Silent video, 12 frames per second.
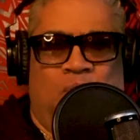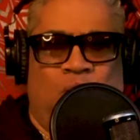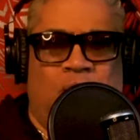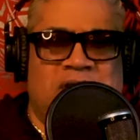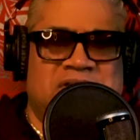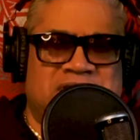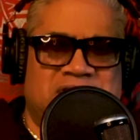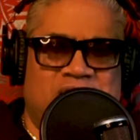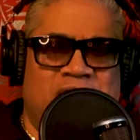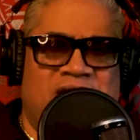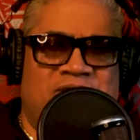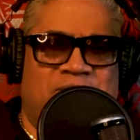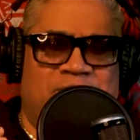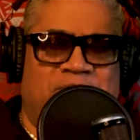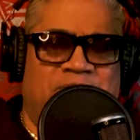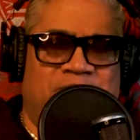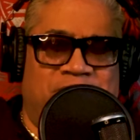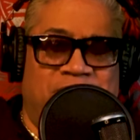once you have
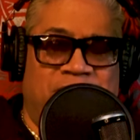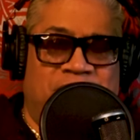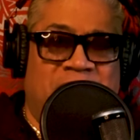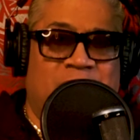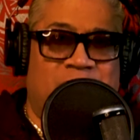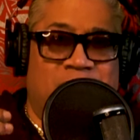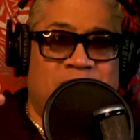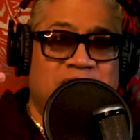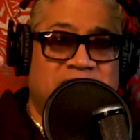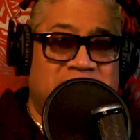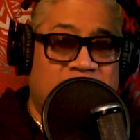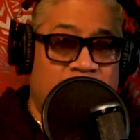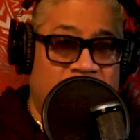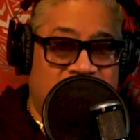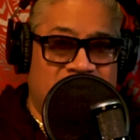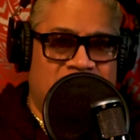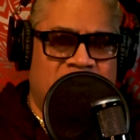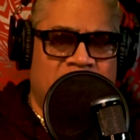family members that are
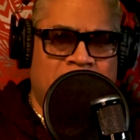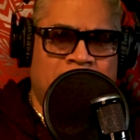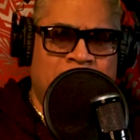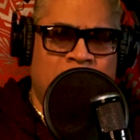in there,